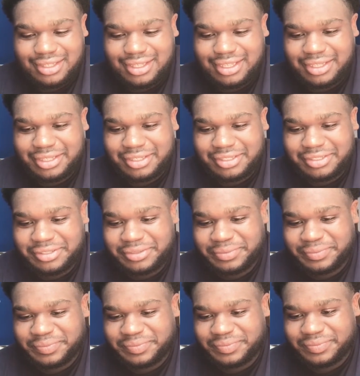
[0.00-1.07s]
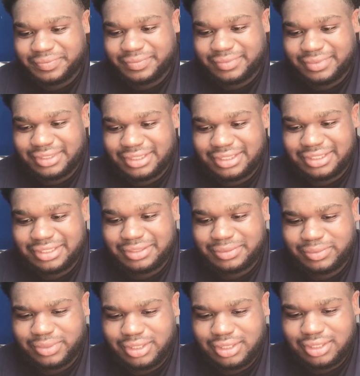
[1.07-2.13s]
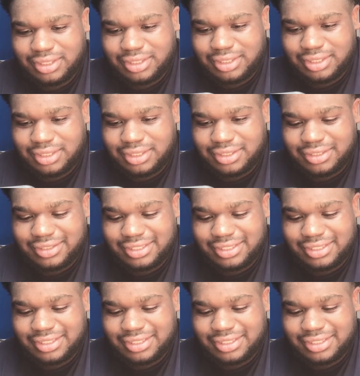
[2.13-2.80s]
like um you know wait, you know what I'm